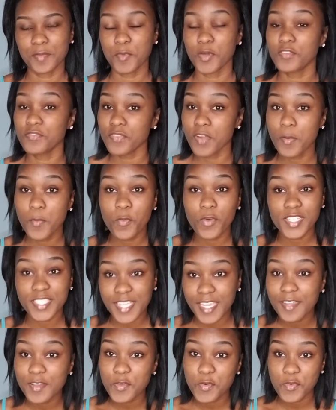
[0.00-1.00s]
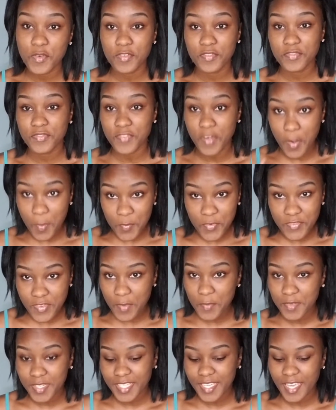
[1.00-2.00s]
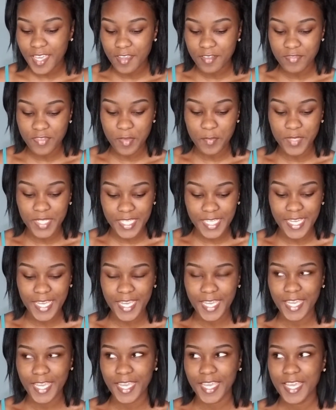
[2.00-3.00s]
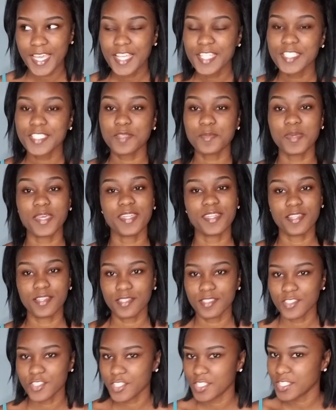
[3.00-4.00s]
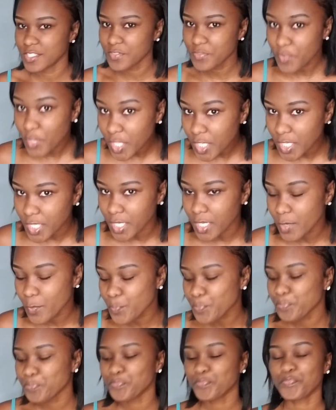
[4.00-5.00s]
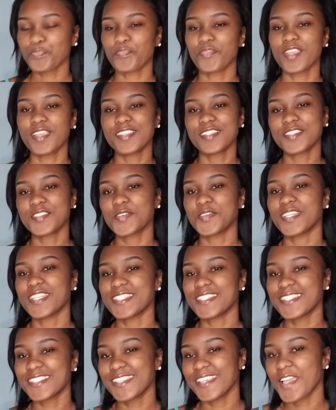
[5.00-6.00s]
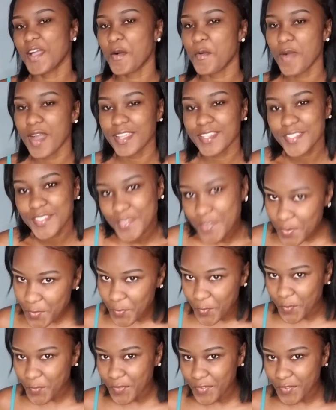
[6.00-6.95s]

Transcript: But from what I know from Family Guy, to my knowledge, is funny. So let's see how I do.